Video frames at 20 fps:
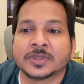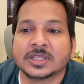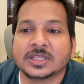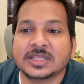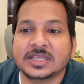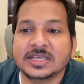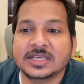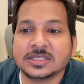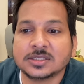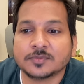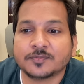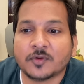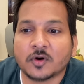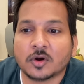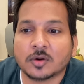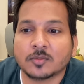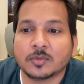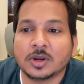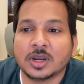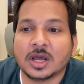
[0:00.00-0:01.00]
This
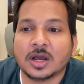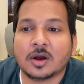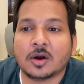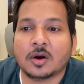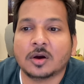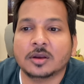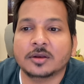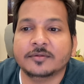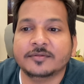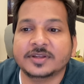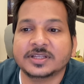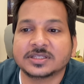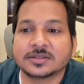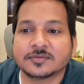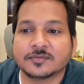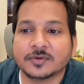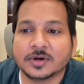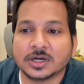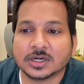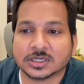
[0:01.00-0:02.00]
formula always
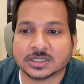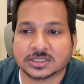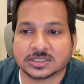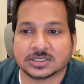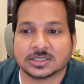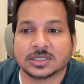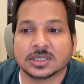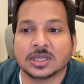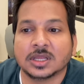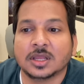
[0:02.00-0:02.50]
works.